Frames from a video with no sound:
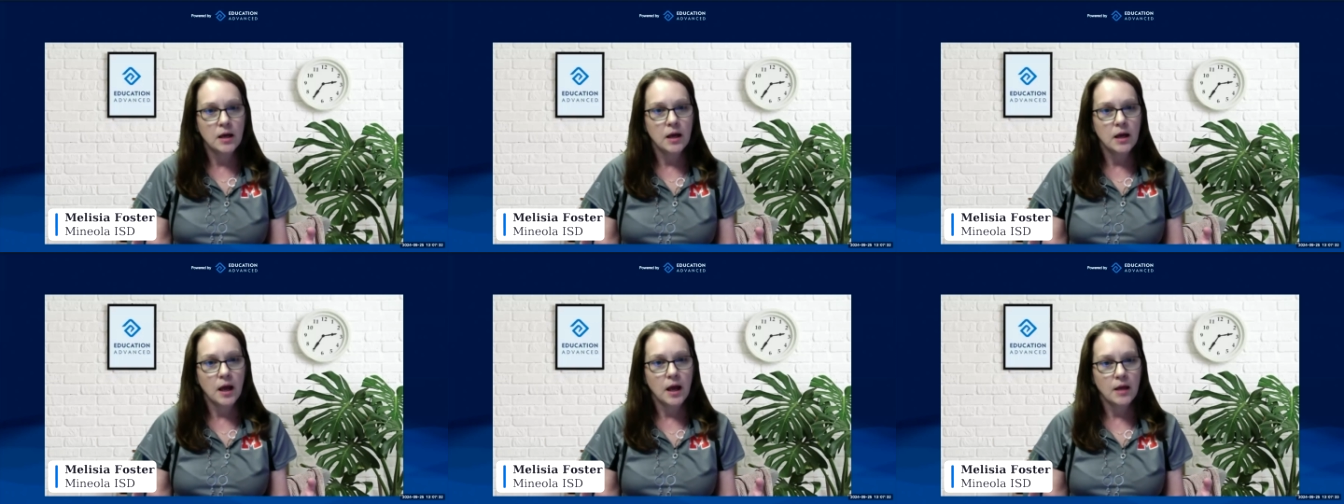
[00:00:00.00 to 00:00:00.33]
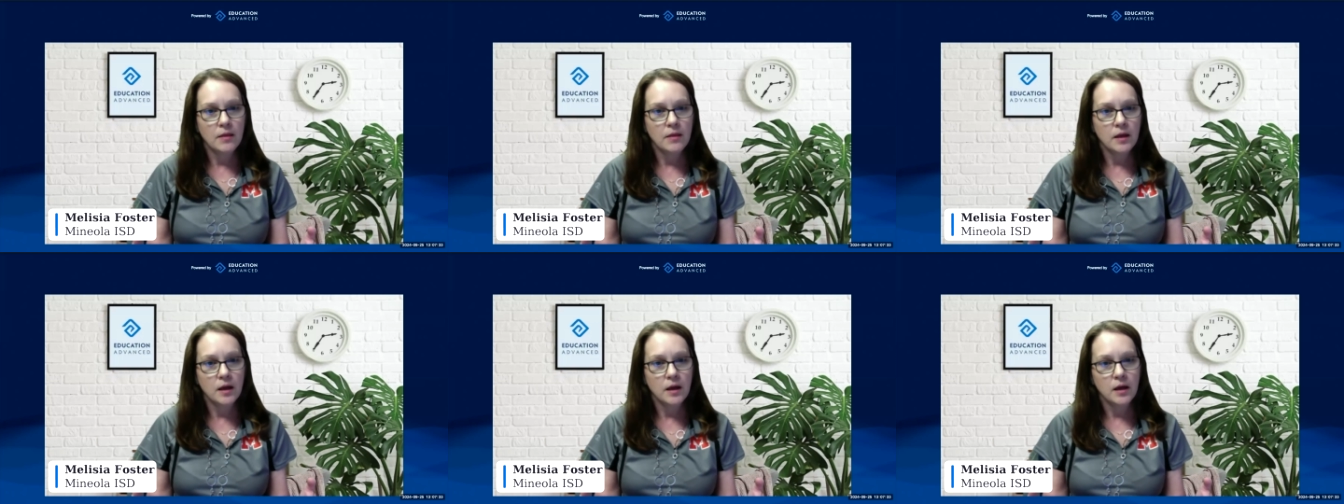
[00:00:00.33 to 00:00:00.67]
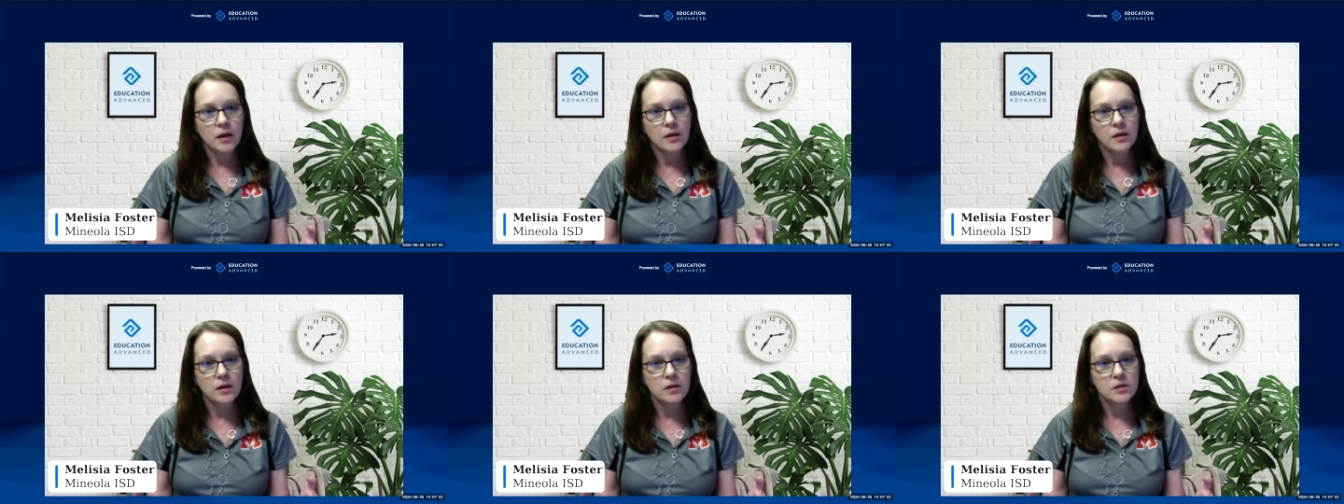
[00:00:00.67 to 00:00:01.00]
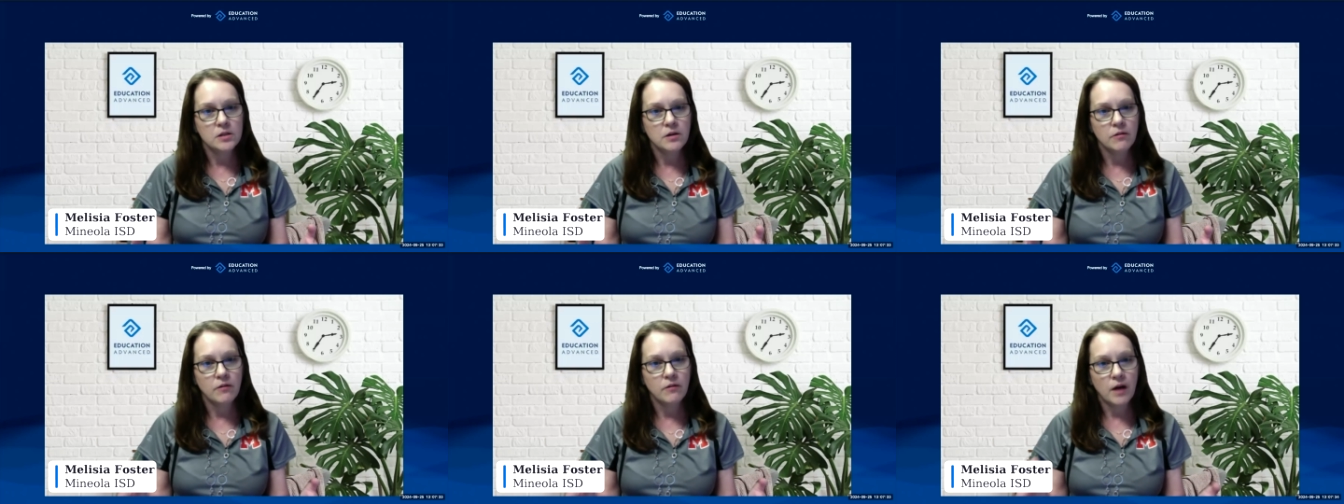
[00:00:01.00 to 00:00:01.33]
and then
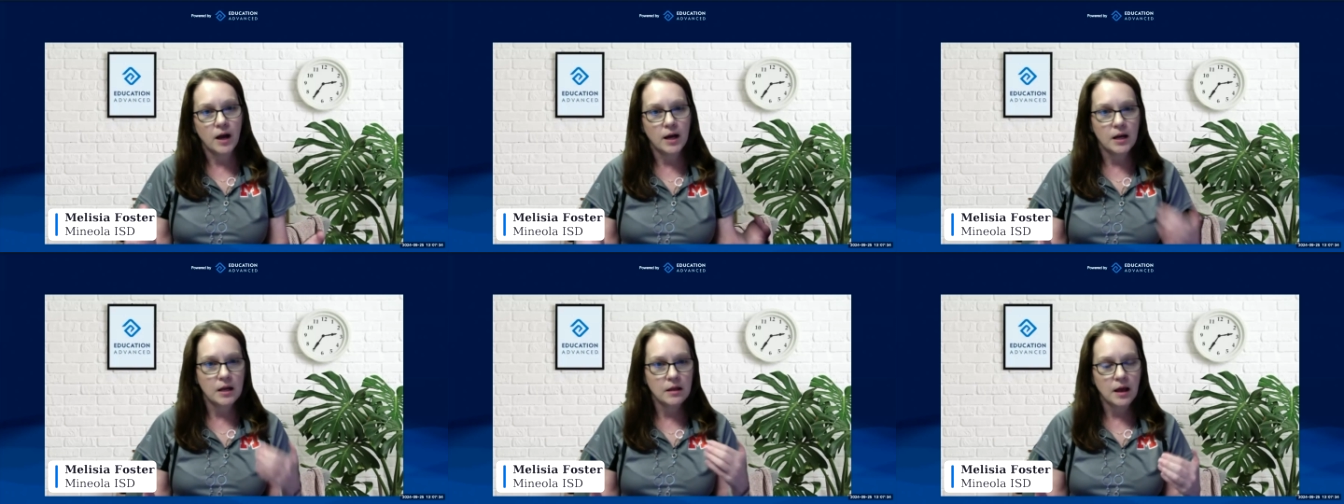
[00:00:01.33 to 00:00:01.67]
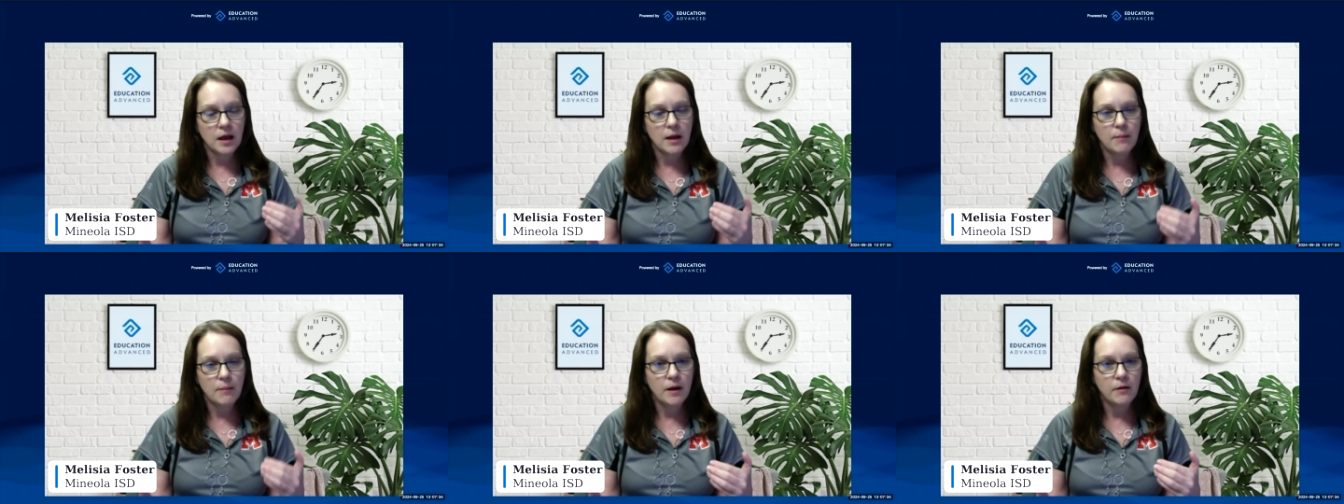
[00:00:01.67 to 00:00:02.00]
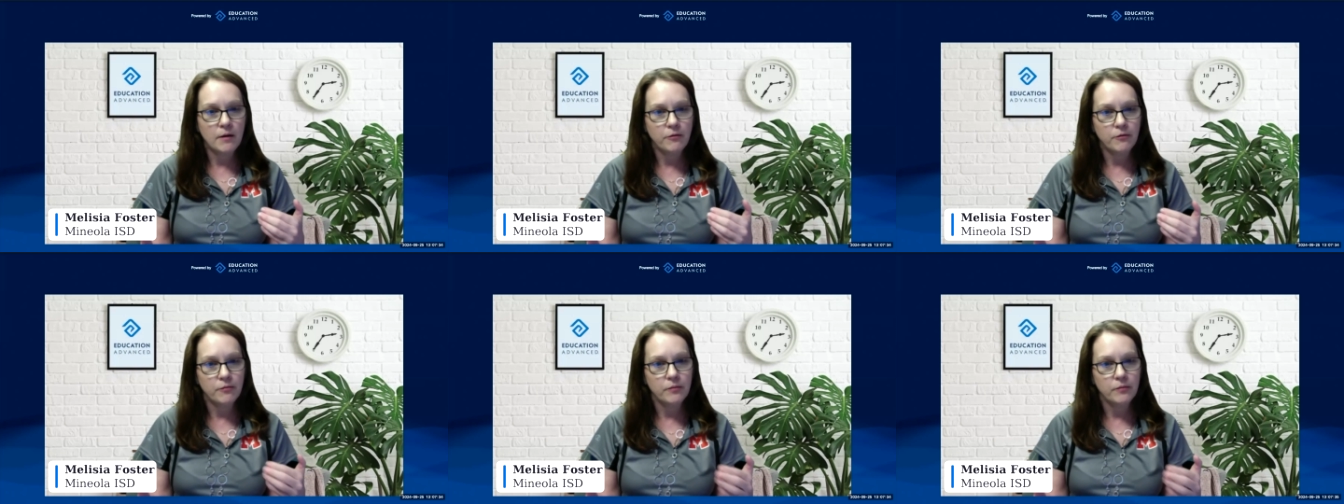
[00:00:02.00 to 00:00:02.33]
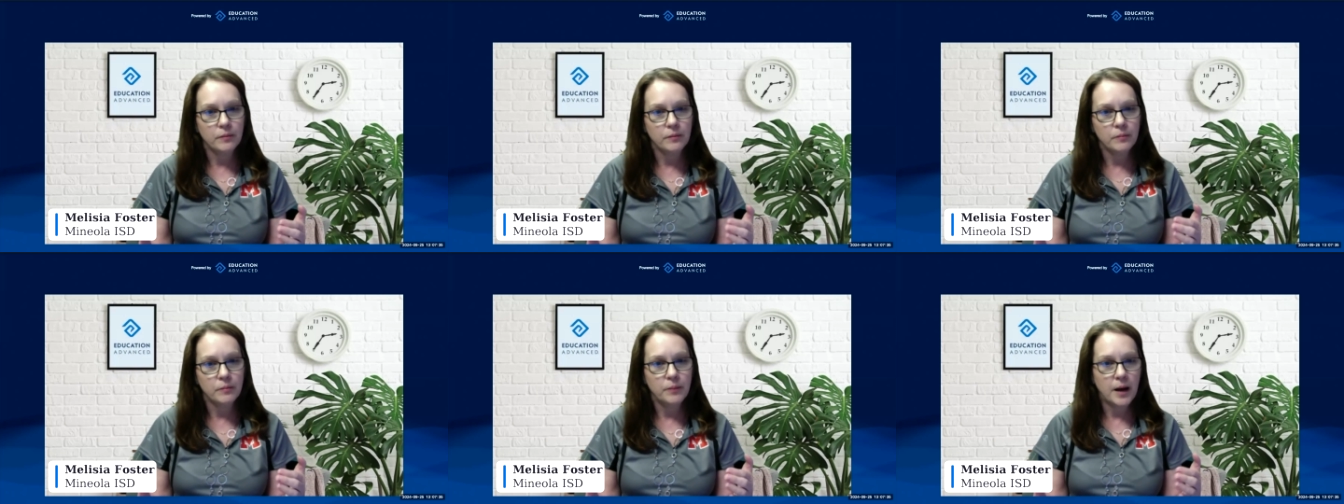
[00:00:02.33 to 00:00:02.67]
dividing that by
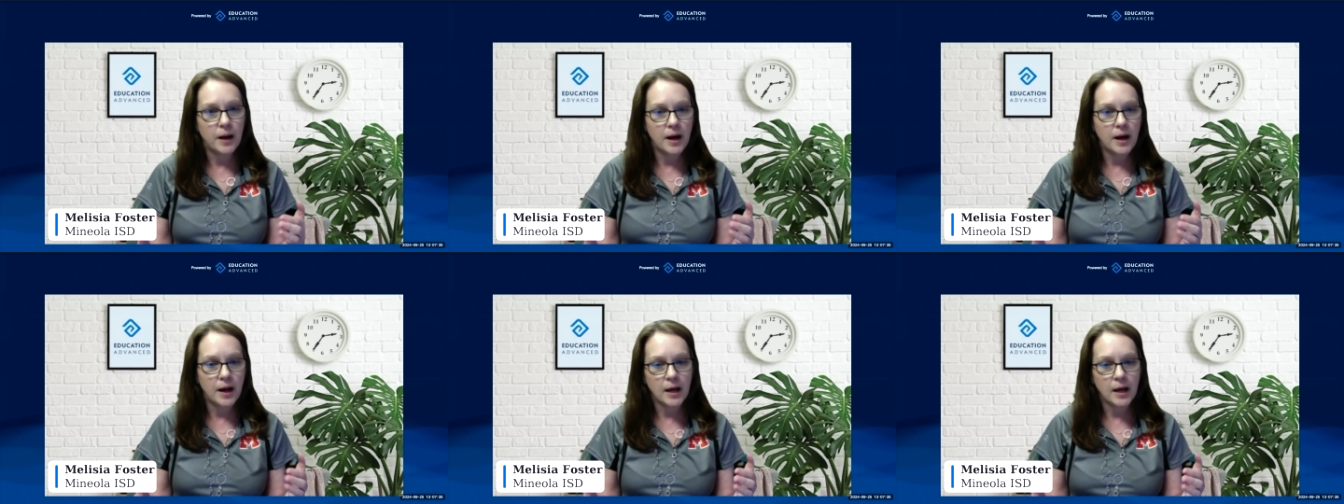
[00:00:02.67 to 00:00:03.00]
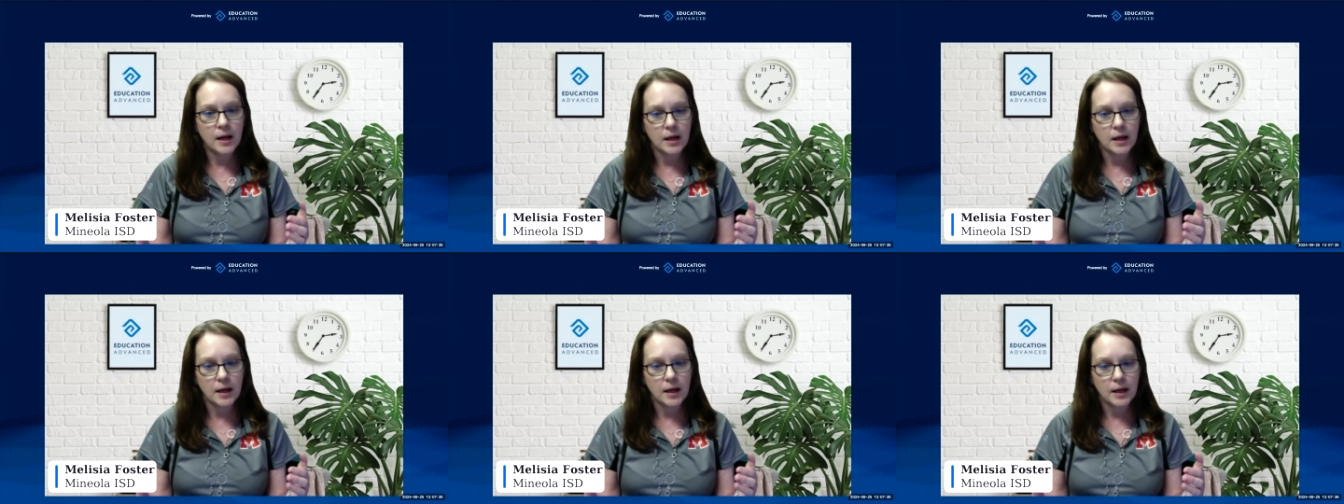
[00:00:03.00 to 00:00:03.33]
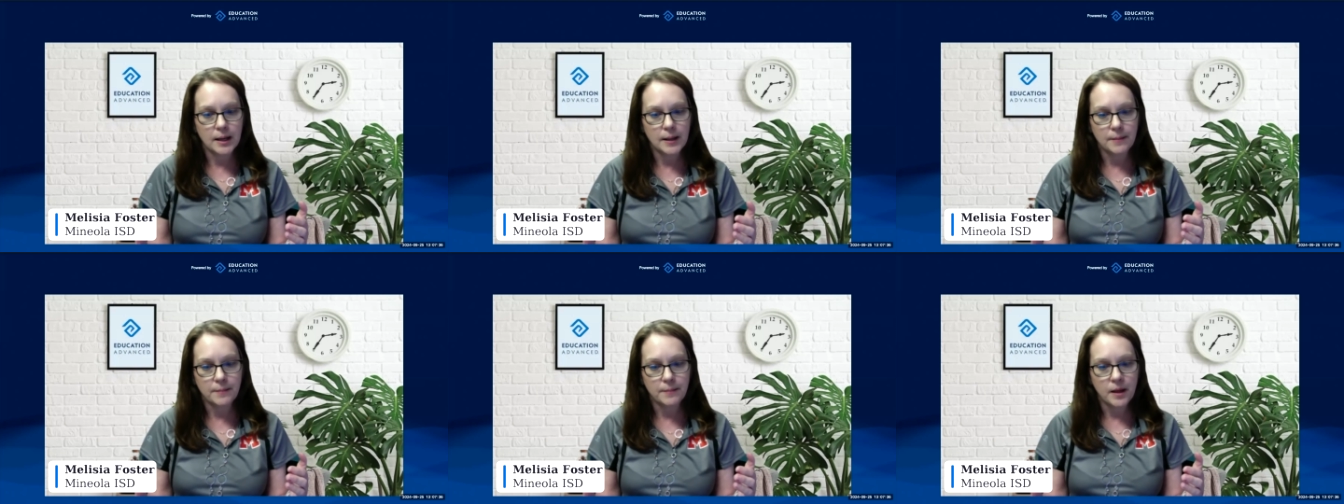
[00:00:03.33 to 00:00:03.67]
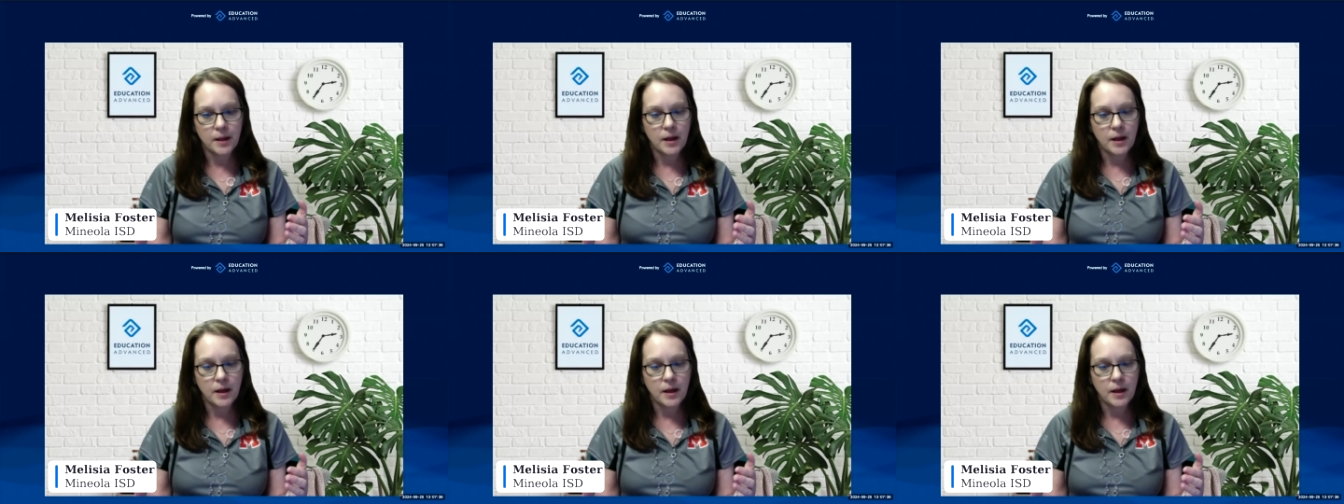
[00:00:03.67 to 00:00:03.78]
by um,